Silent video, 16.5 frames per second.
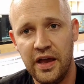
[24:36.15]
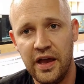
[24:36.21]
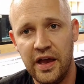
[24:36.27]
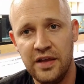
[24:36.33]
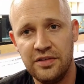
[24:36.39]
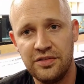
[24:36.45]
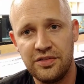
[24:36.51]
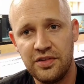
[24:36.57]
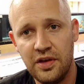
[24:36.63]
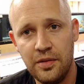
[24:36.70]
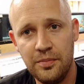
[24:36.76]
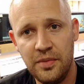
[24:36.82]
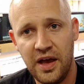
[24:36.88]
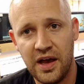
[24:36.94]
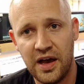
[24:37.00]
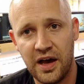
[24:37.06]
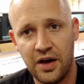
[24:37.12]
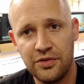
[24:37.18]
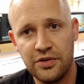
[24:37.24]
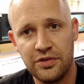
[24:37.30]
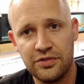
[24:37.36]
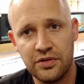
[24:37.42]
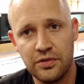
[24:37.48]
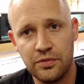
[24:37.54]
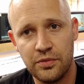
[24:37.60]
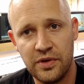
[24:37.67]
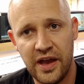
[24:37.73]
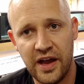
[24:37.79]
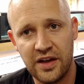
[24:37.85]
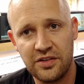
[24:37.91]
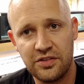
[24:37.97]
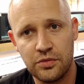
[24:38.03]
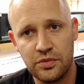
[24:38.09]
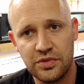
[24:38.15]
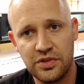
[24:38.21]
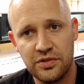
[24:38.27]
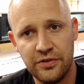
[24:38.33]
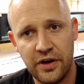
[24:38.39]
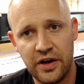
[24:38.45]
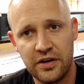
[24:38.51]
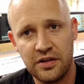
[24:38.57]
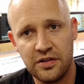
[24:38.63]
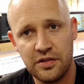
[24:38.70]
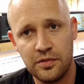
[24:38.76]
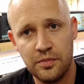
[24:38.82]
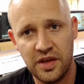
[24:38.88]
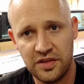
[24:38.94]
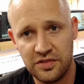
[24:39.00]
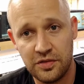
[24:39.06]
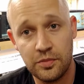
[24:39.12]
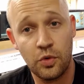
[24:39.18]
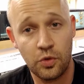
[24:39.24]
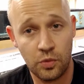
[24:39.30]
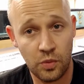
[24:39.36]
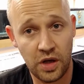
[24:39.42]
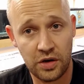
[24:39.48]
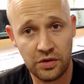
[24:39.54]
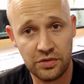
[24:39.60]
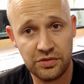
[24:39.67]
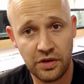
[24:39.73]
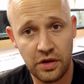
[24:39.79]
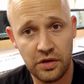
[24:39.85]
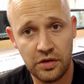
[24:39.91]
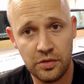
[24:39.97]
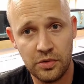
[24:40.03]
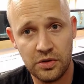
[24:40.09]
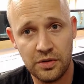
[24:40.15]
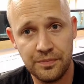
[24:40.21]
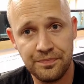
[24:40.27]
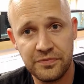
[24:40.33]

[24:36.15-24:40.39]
And somehow there's a reaction with the vodka that makes it more water soluble.